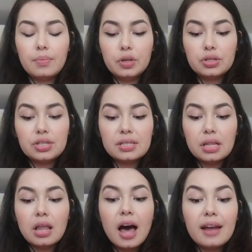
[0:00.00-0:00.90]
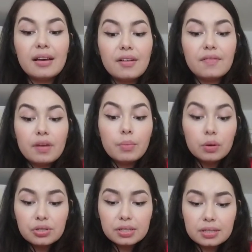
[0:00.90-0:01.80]
There's just a lot of
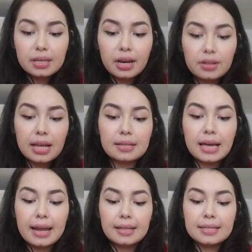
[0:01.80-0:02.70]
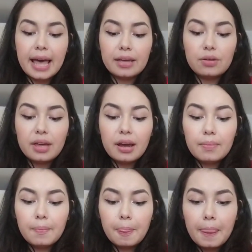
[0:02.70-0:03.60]
emotions there that kind of tie you there.